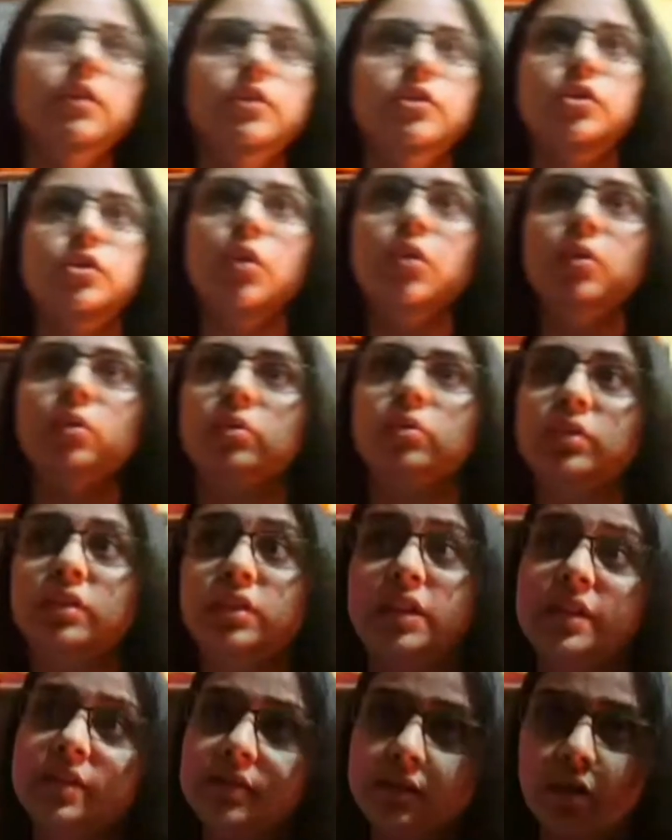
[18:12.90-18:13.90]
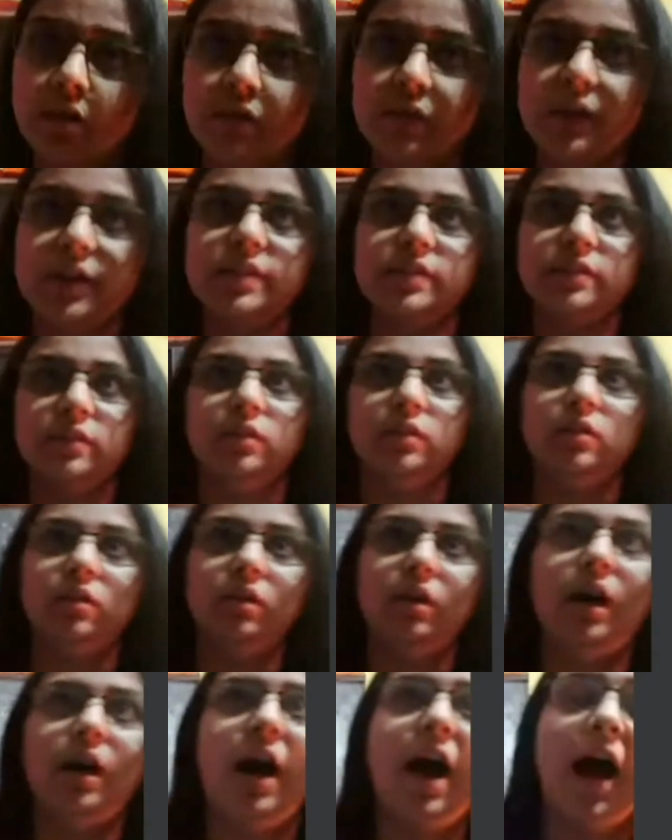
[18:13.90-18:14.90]
So these surveys
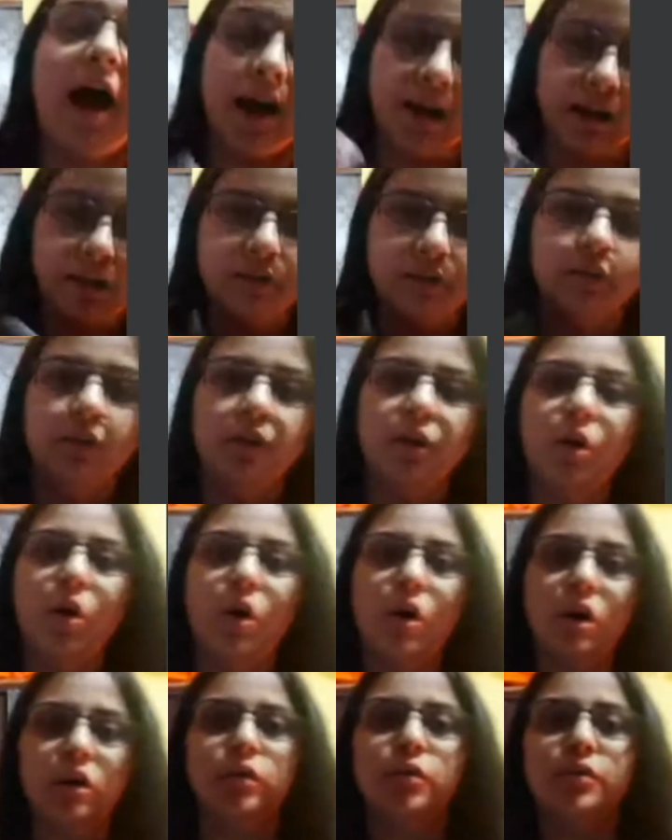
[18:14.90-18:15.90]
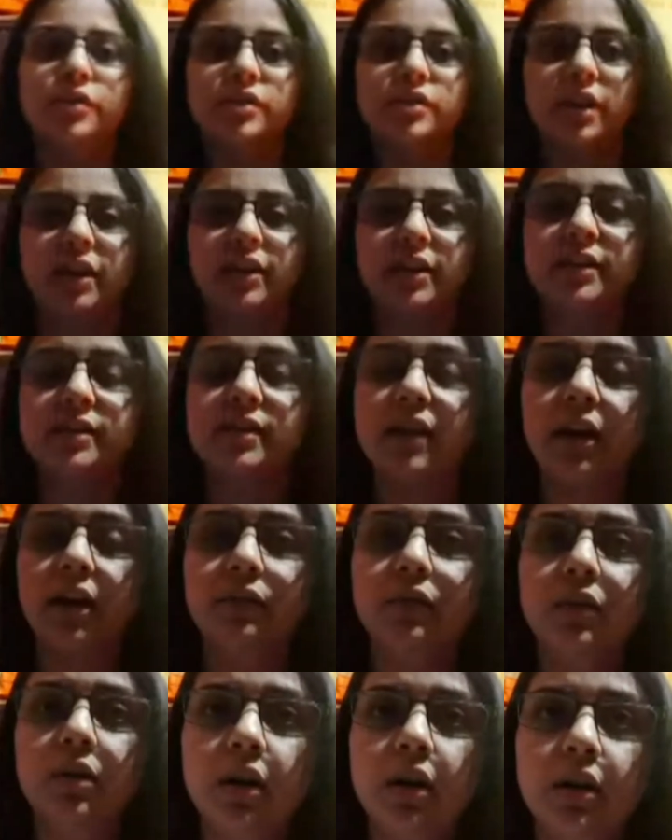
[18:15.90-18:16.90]
and all those studies
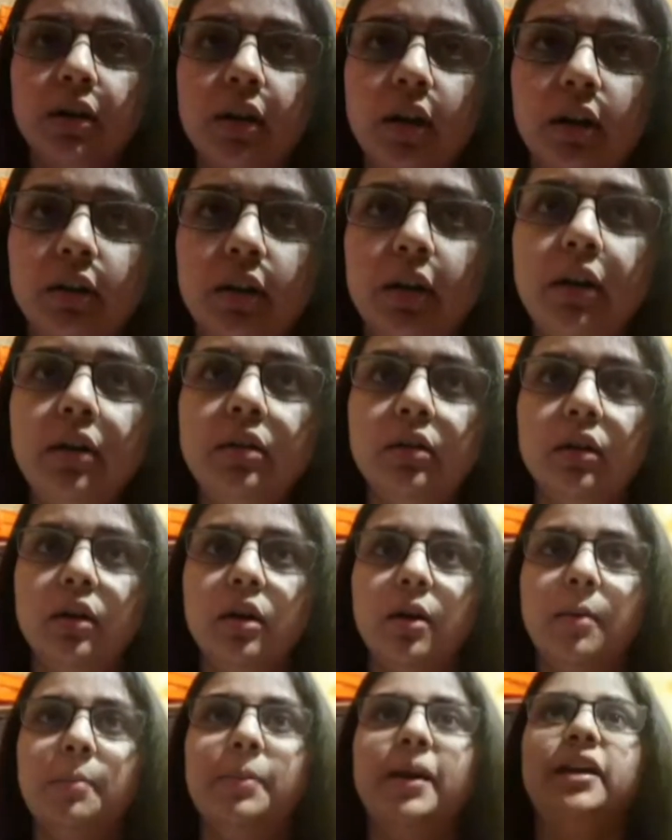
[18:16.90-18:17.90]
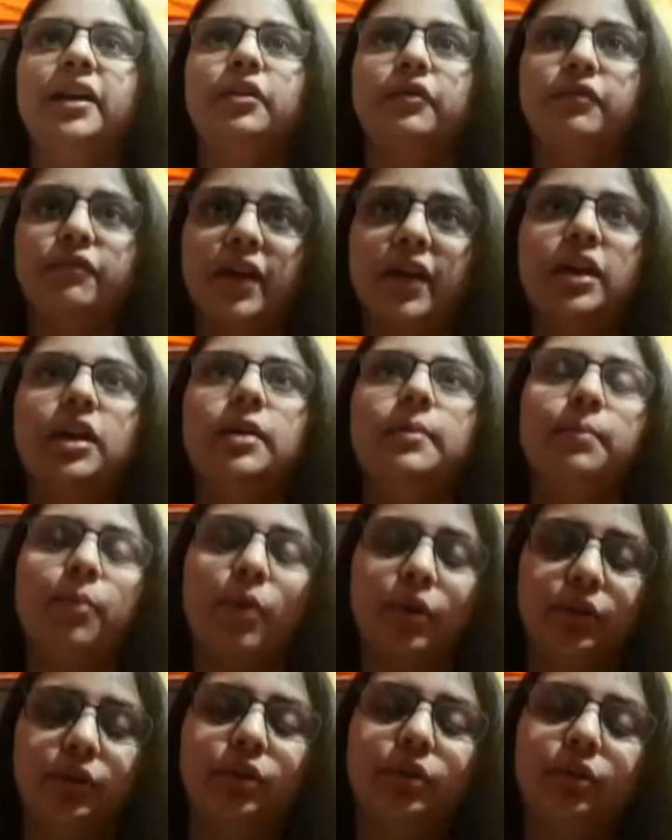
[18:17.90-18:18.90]
that were conducted played a very
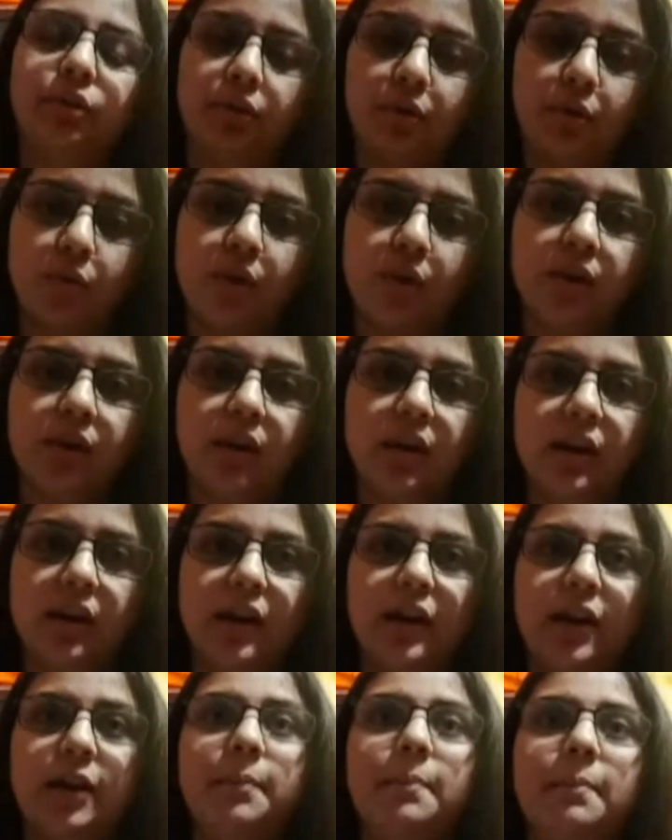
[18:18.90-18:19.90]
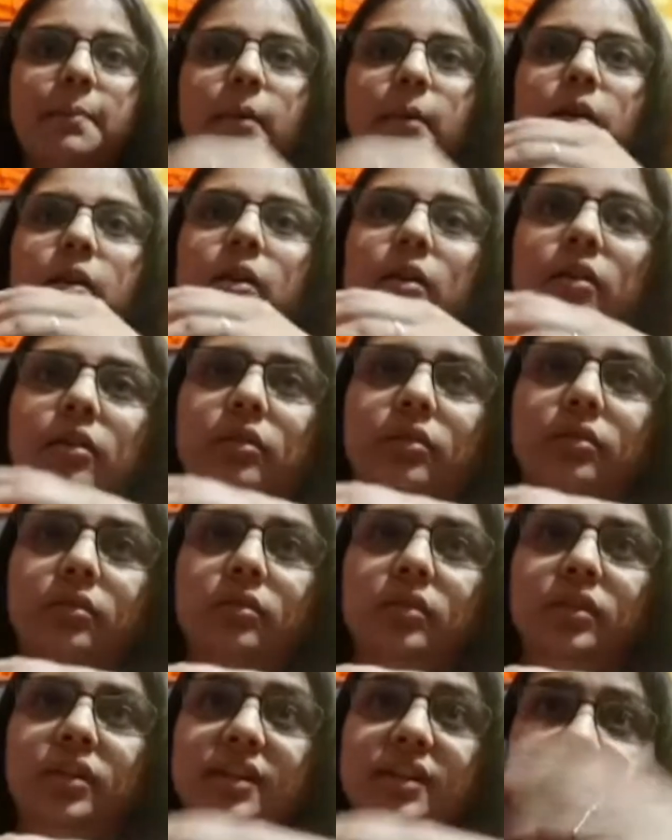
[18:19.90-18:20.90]
important role in
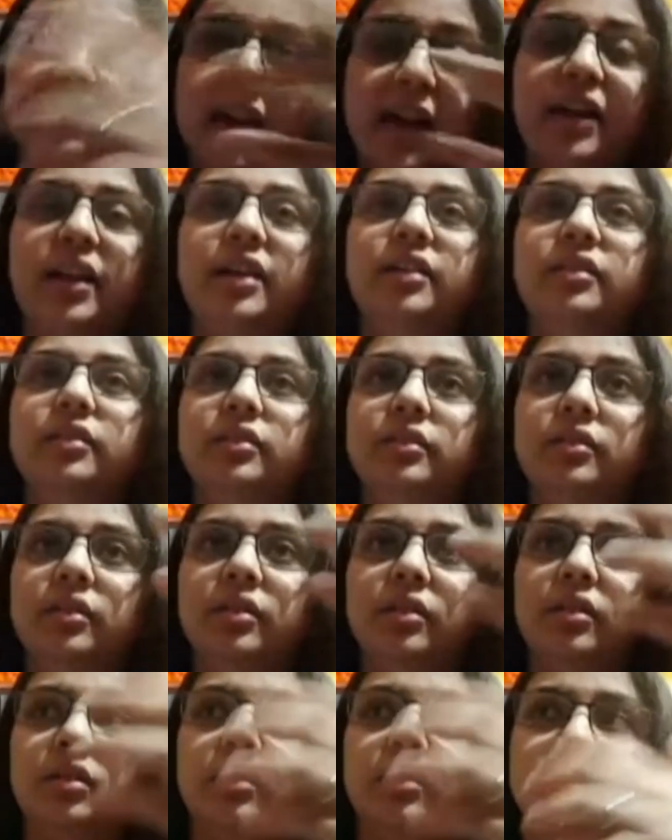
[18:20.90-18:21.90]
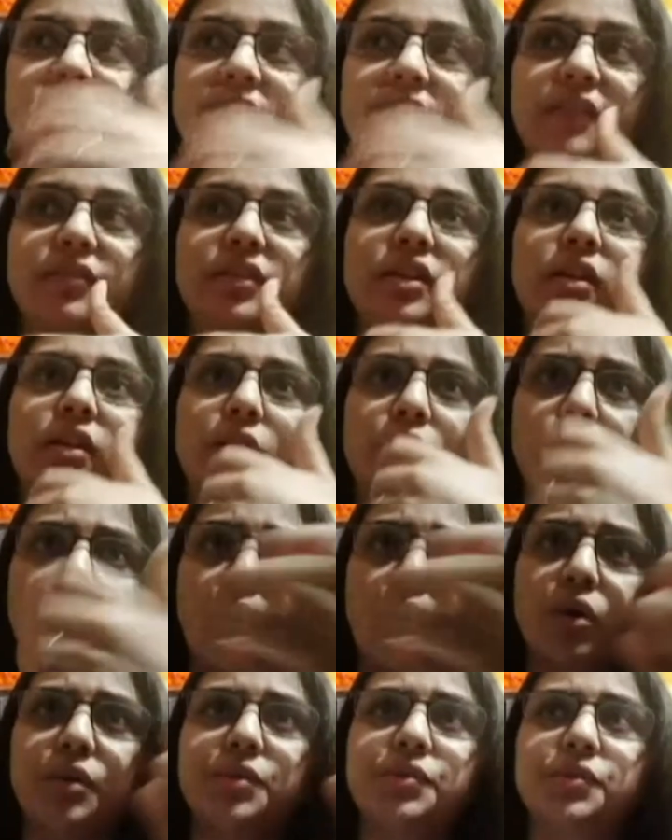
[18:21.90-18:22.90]
deciding several
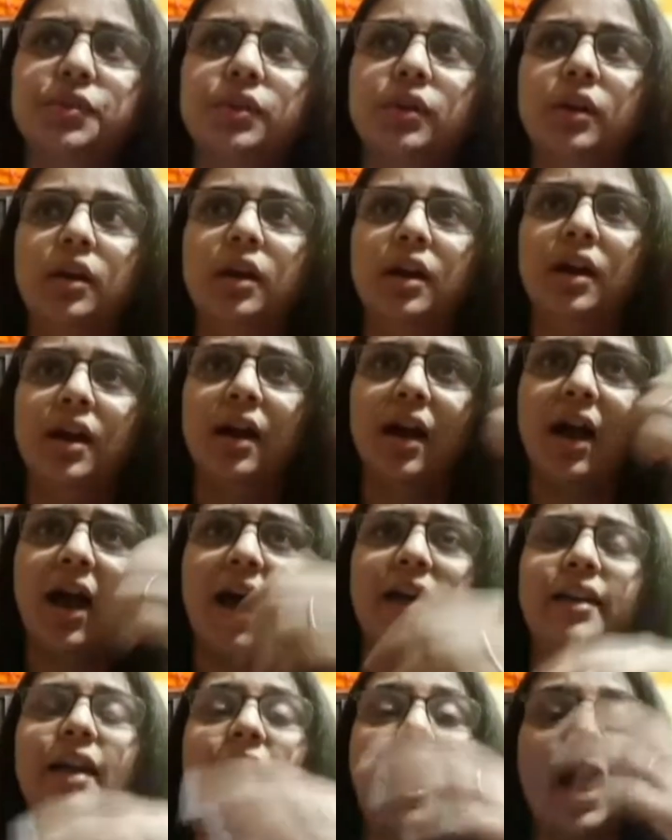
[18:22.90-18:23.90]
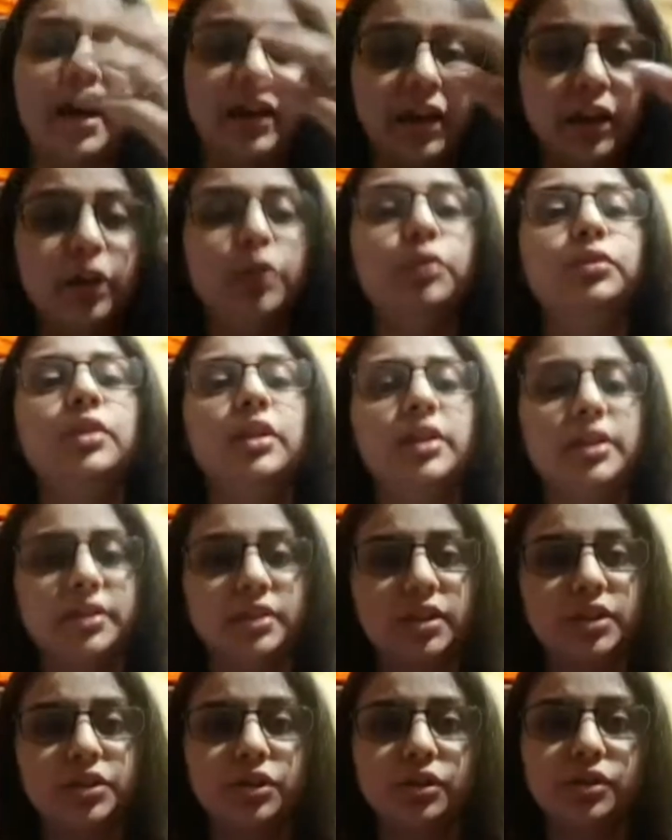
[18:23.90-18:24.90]
laws and adding to the
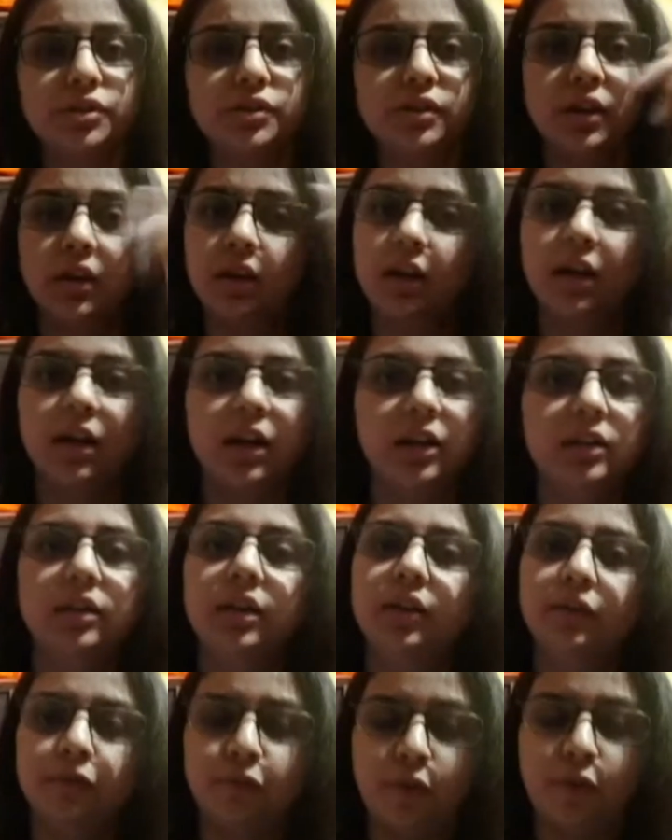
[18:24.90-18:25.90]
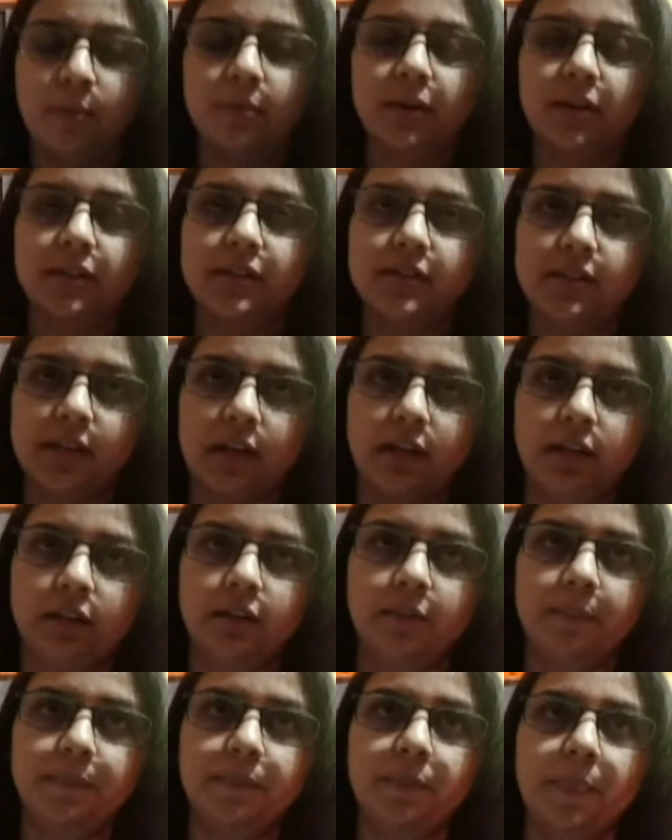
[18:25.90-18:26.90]
decisions in the informed consent.